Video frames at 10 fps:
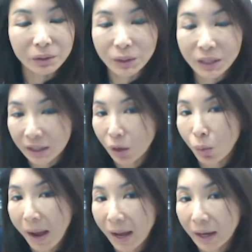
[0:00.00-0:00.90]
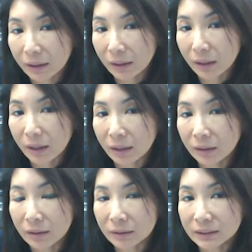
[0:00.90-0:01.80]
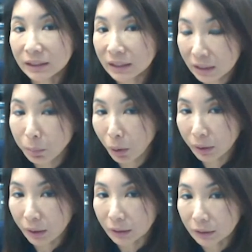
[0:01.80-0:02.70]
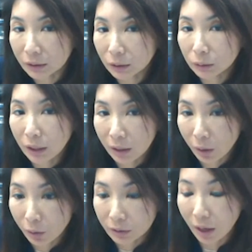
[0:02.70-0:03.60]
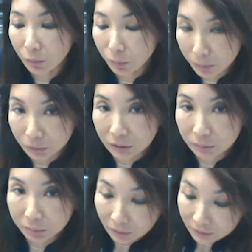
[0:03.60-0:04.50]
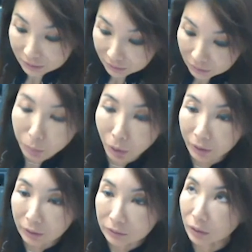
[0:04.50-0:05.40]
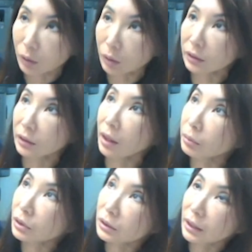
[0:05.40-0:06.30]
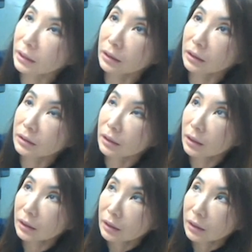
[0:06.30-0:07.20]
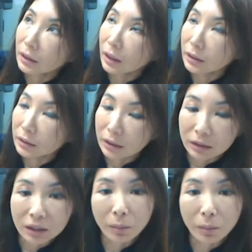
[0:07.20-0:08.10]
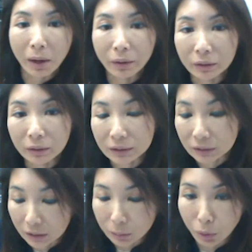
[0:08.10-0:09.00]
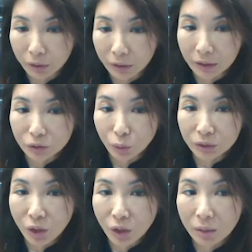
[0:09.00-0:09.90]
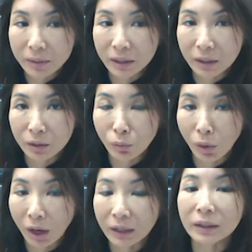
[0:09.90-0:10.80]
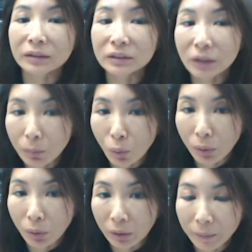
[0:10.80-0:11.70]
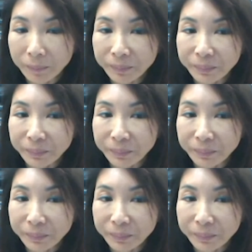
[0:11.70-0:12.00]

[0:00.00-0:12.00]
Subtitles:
but you can't go back and sleep on it, and how people typically sleep on it is they look at the numbers like this and then they think about it, they sleep on it. So it's got to be in writing somewhere.